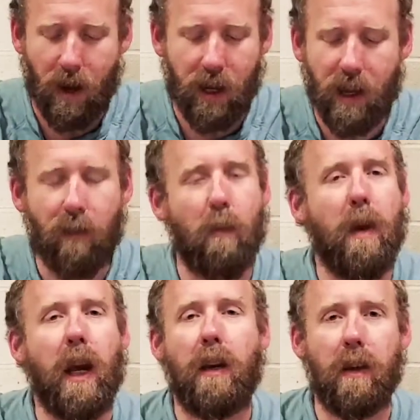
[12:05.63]
I never
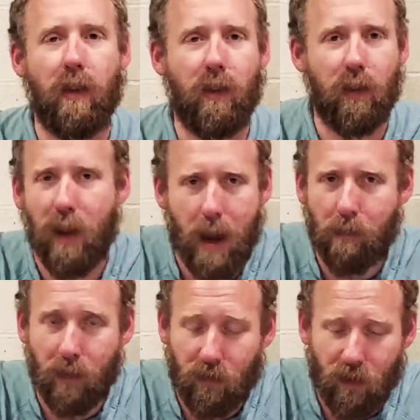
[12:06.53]
make
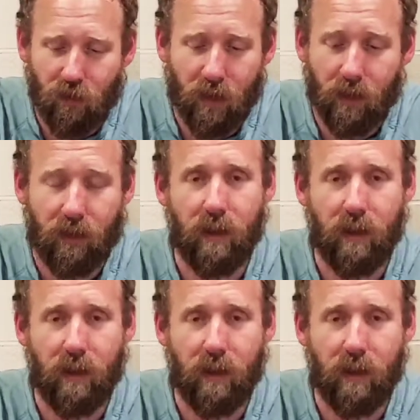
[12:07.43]
snap decisions,